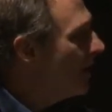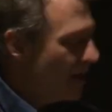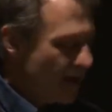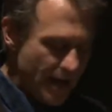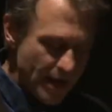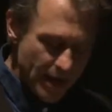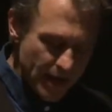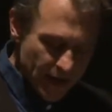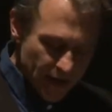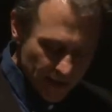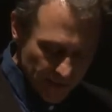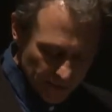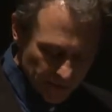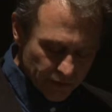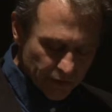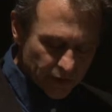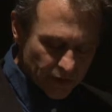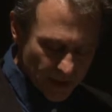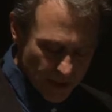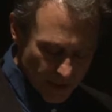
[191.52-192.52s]
And
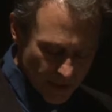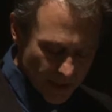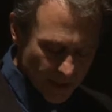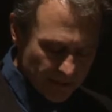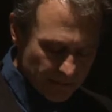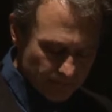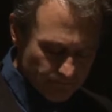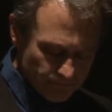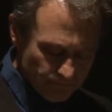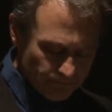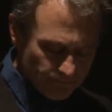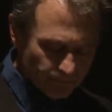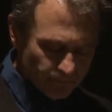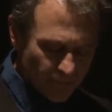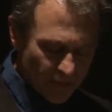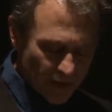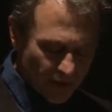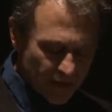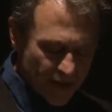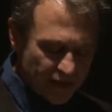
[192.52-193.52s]

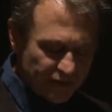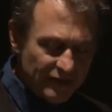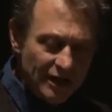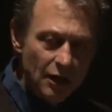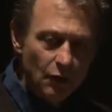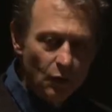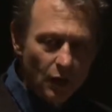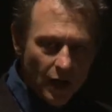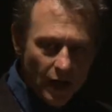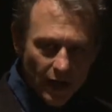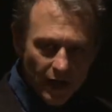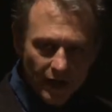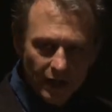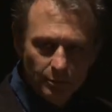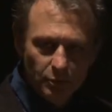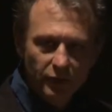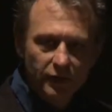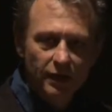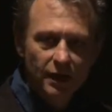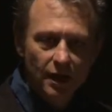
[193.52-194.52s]
that's how I
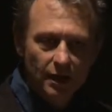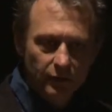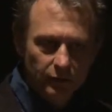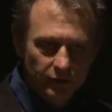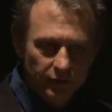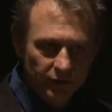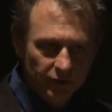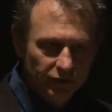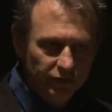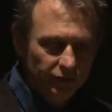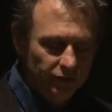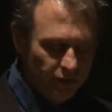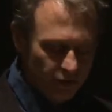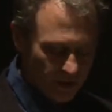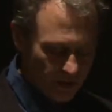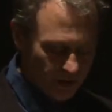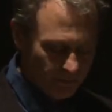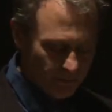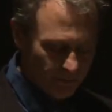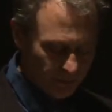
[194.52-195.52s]
put together this,
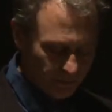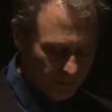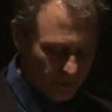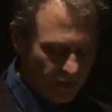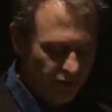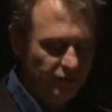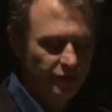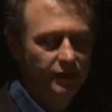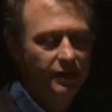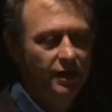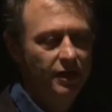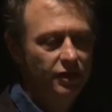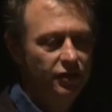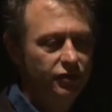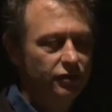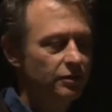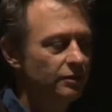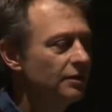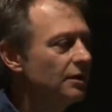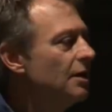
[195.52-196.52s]
this
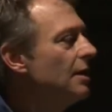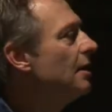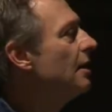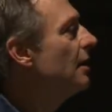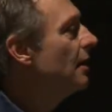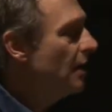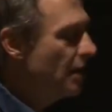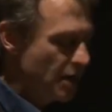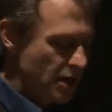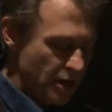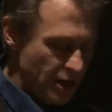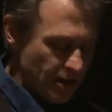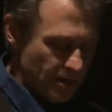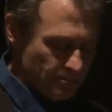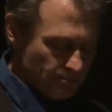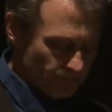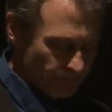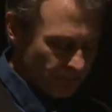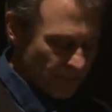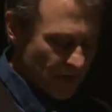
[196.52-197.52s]
presentation.
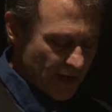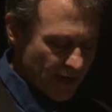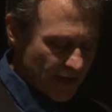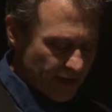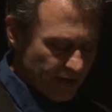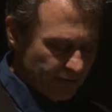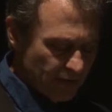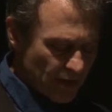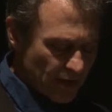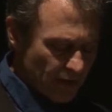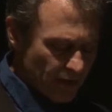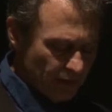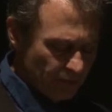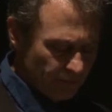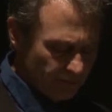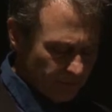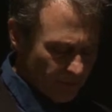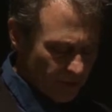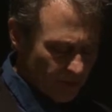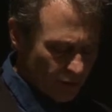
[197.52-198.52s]
And
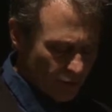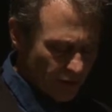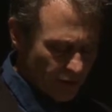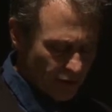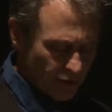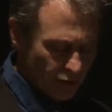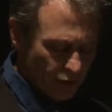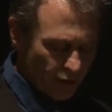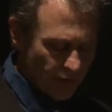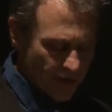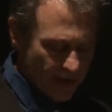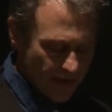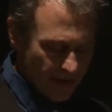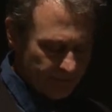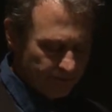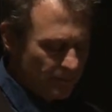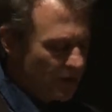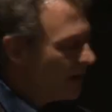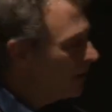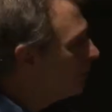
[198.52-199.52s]
in order to do
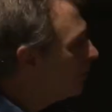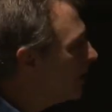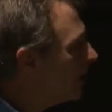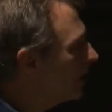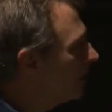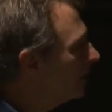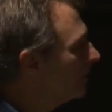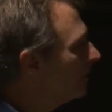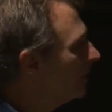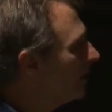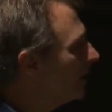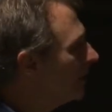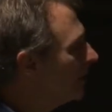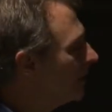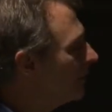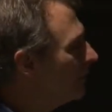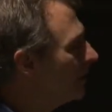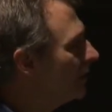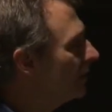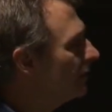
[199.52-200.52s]
that, I want
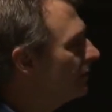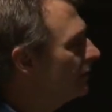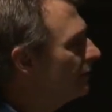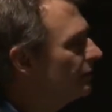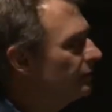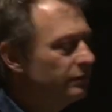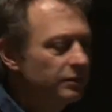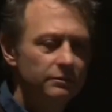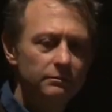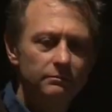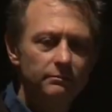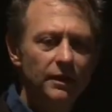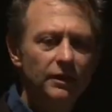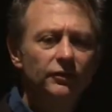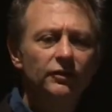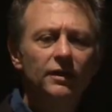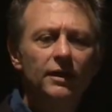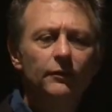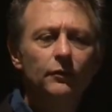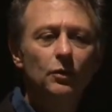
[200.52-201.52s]
to
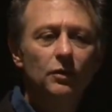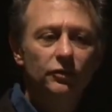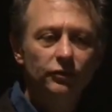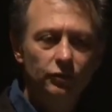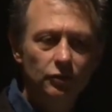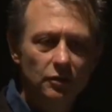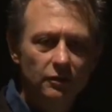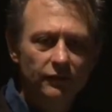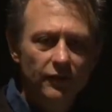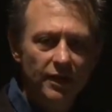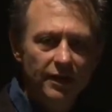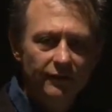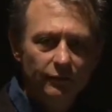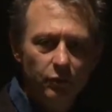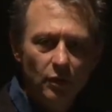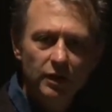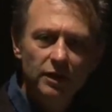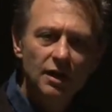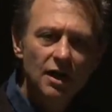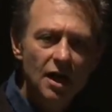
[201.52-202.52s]
basically give you a survey of
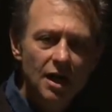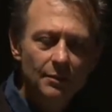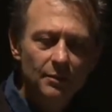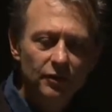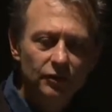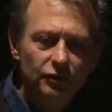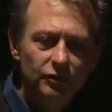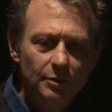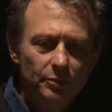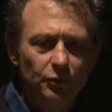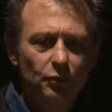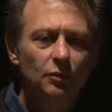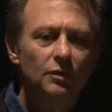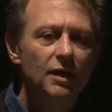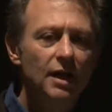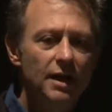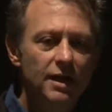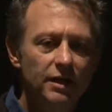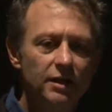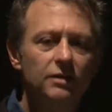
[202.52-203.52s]
what comic strips were
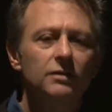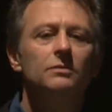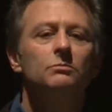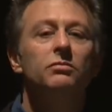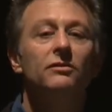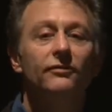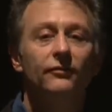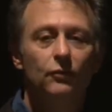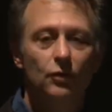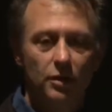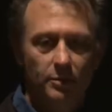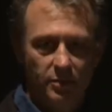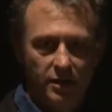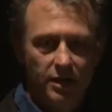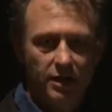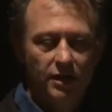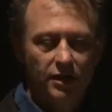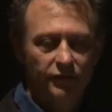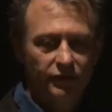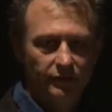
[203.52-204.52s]
like before
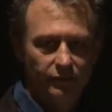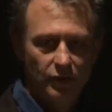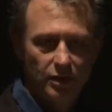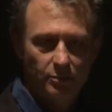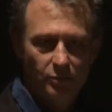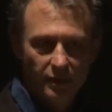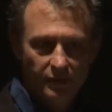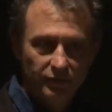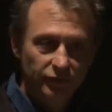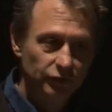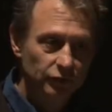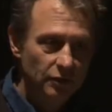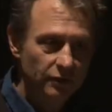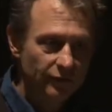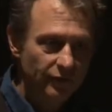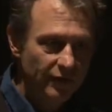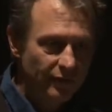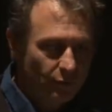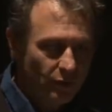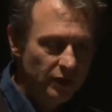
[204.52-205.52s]
Peanuts, a very brief
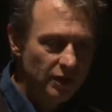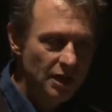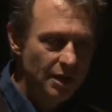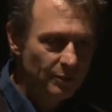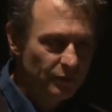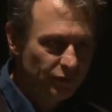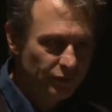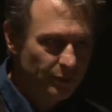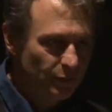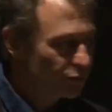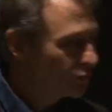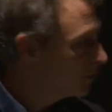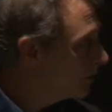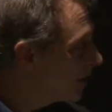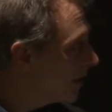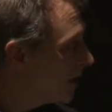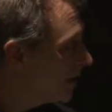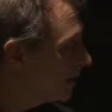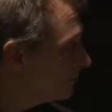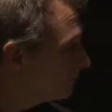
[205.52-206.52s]
survey of what comic strips were
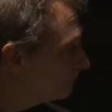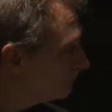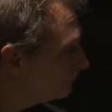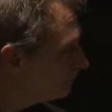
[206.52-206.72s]
like.